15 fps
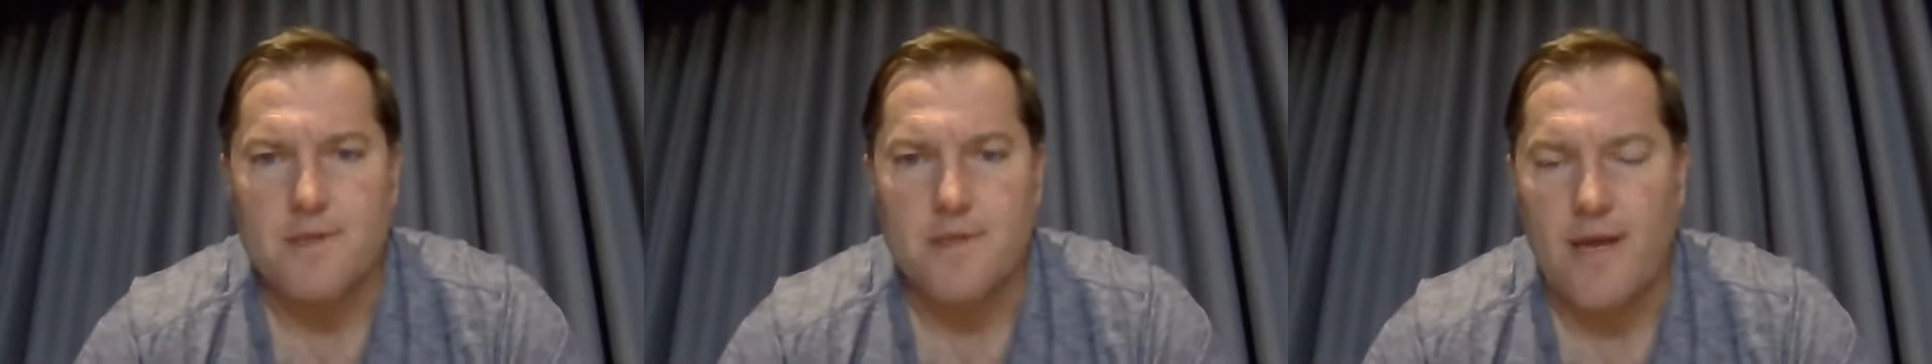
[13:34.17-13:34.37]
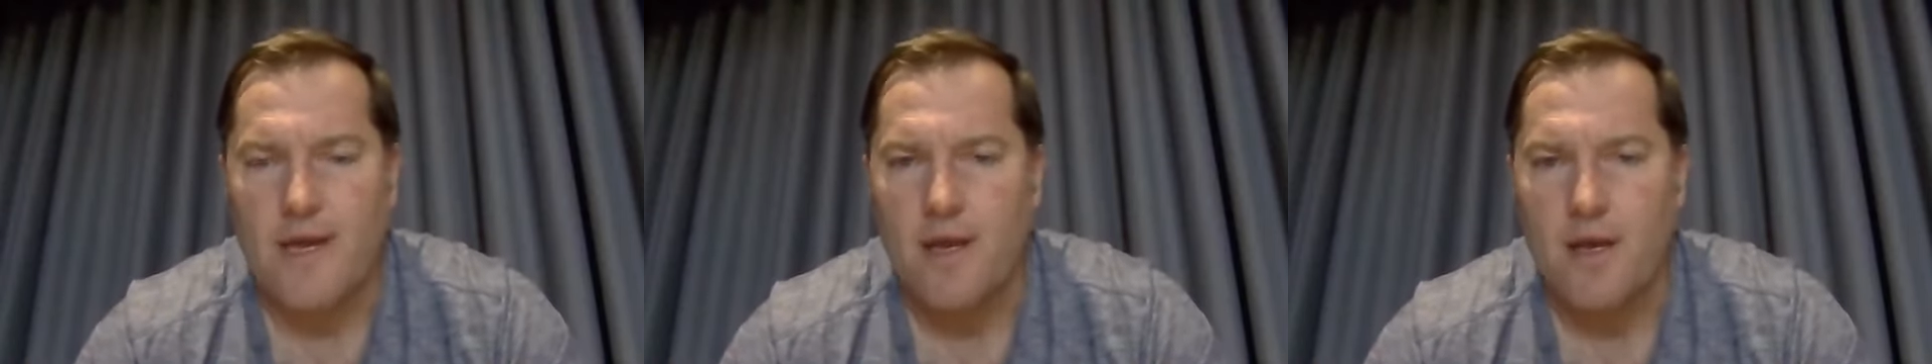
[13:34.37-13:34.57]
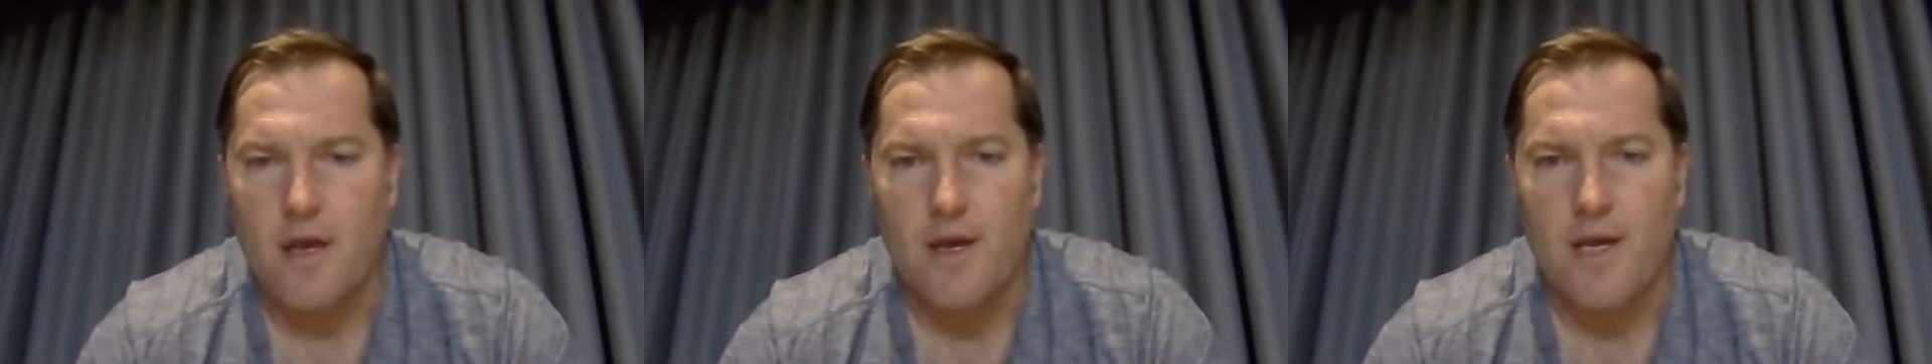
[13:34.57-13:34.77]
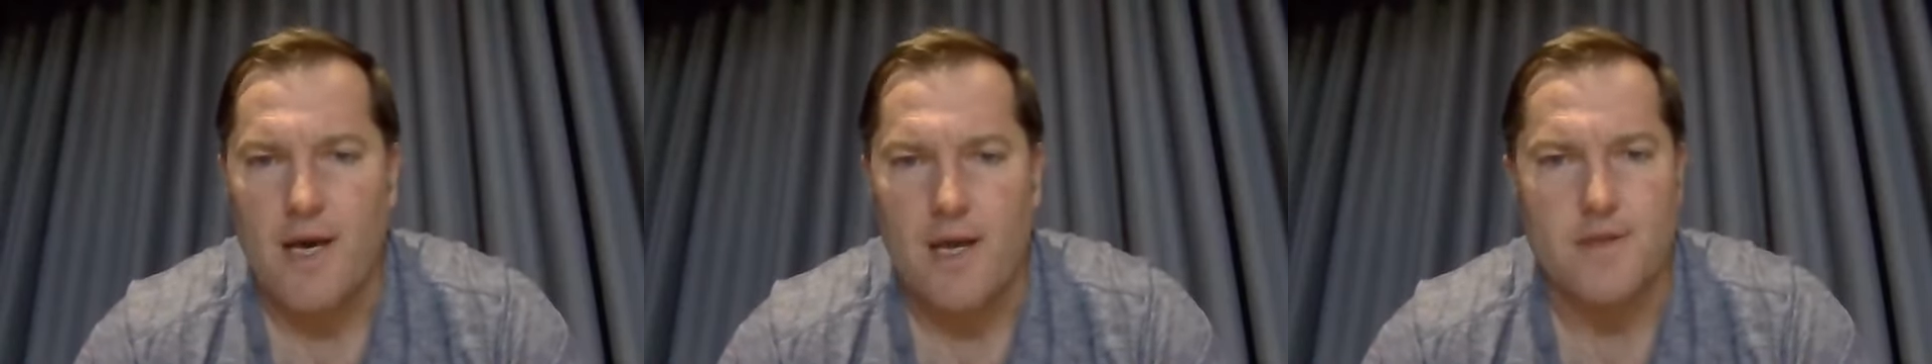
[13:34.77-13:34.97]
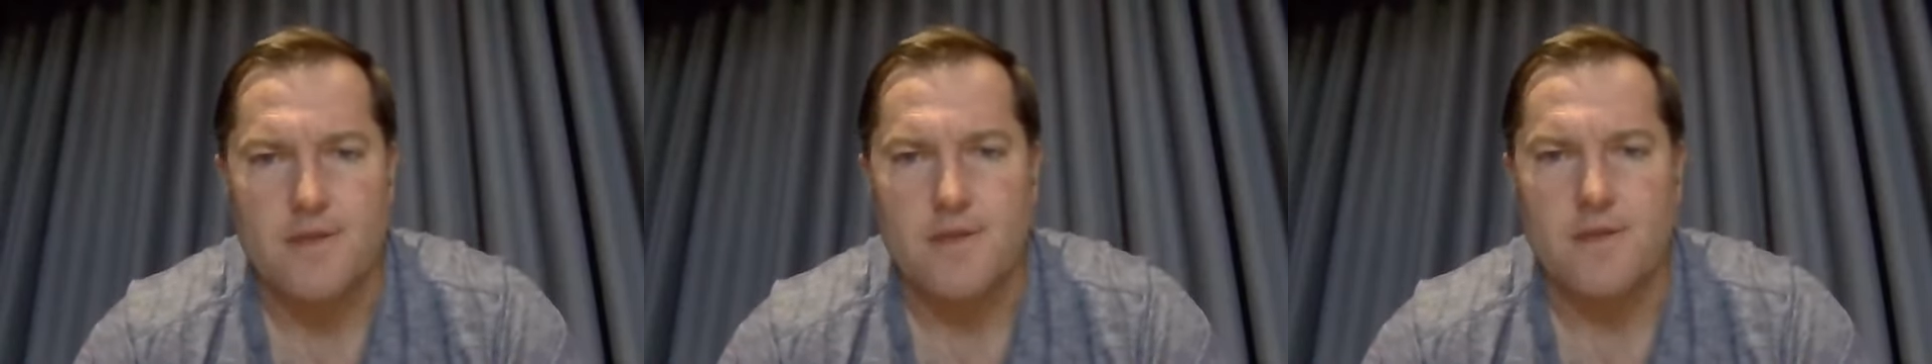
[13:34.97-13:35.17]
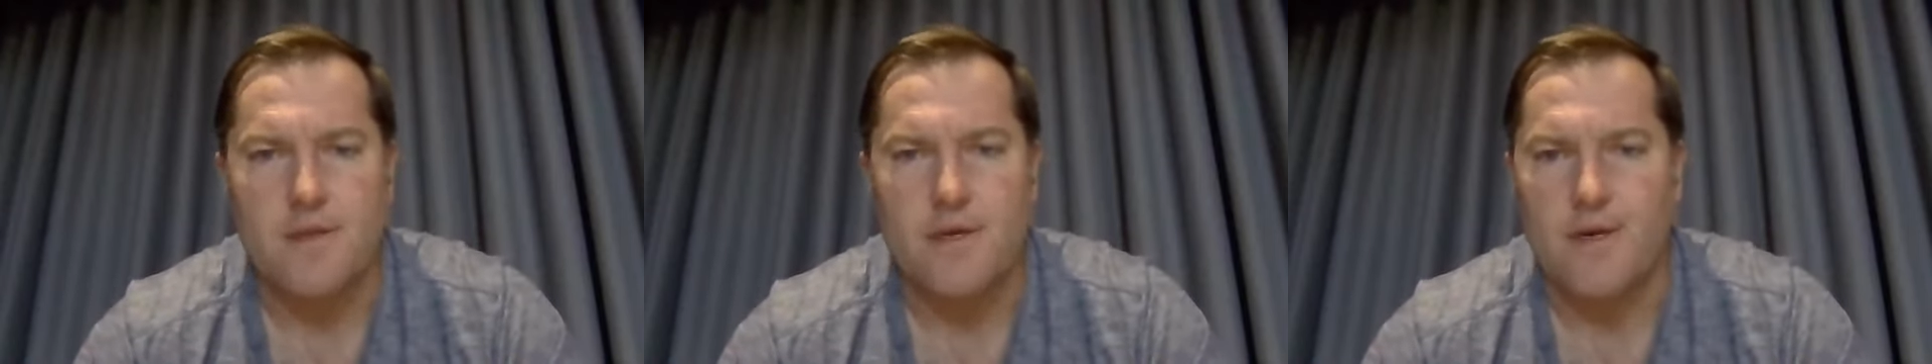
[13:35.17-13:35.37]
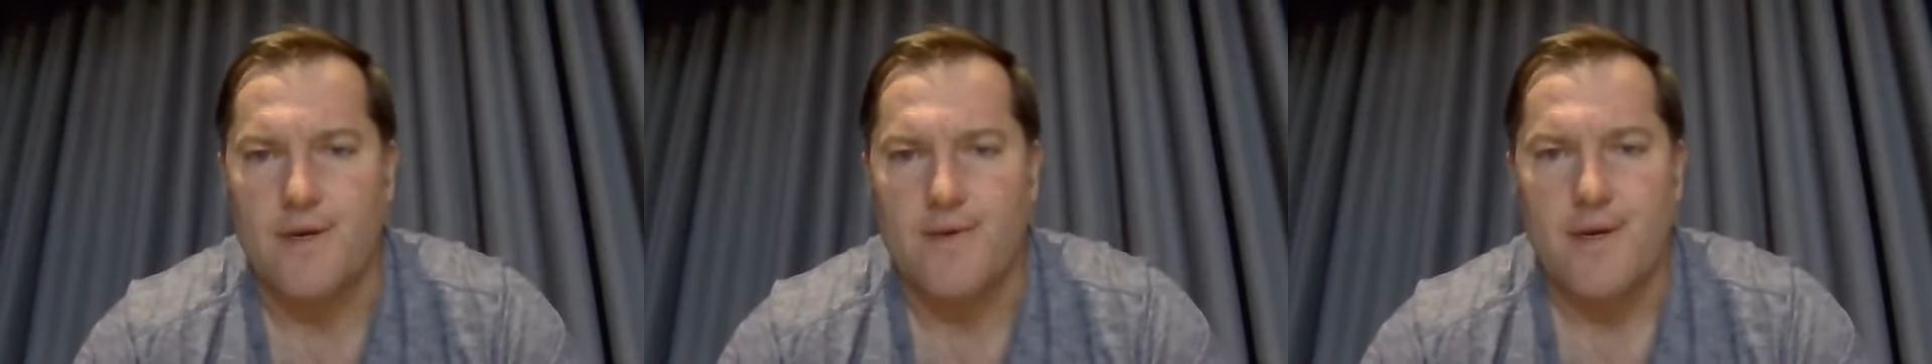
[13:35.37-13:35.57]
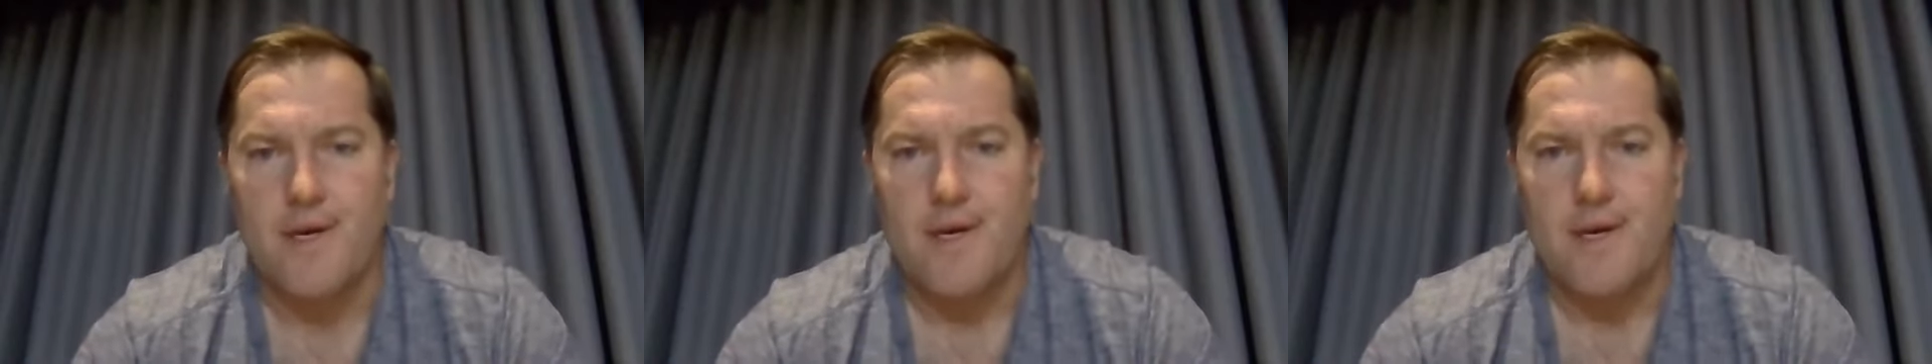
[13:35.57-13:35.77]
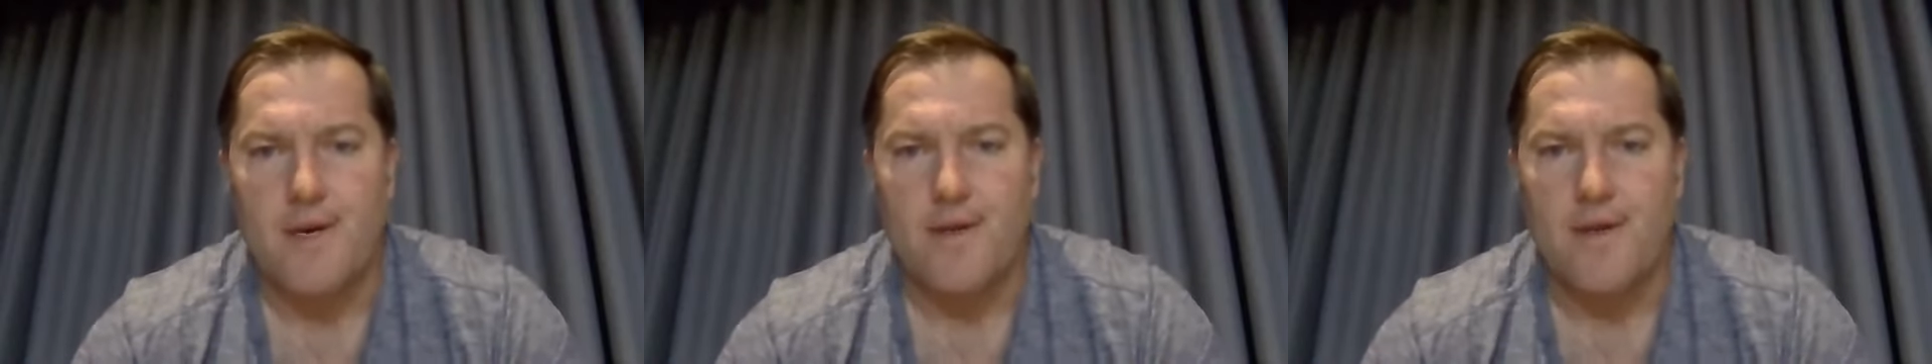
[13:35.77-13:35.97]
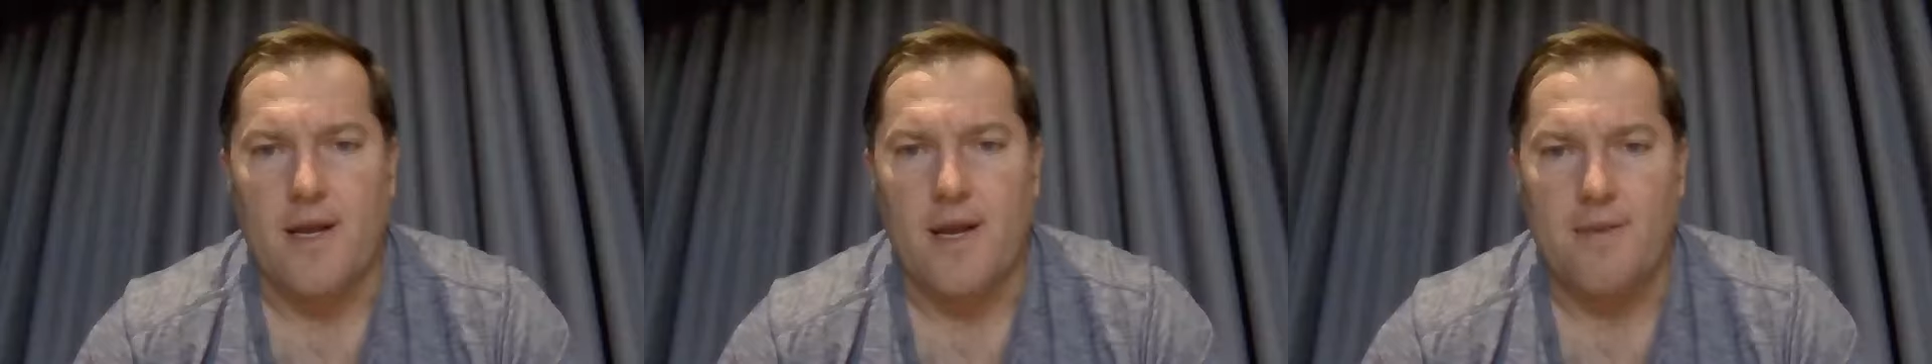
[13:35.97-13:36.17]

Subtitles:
so they can go down into the